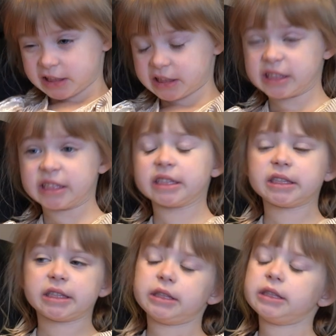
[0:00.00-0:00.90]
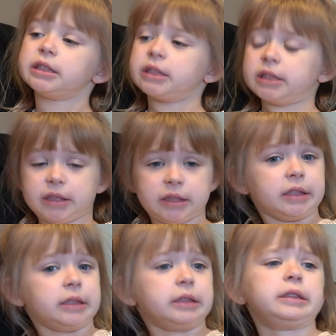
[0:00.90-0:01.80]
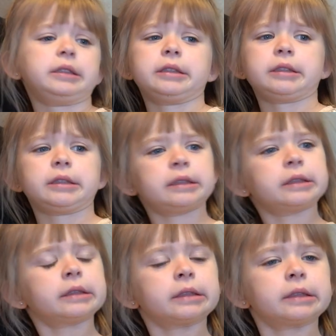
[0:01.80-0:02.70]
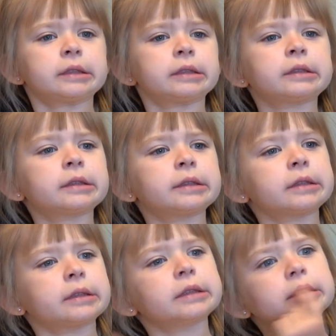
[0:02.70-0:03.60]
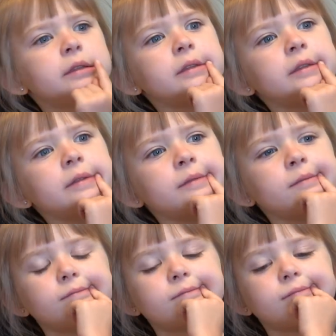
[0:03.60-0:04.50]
This person isn't speaking.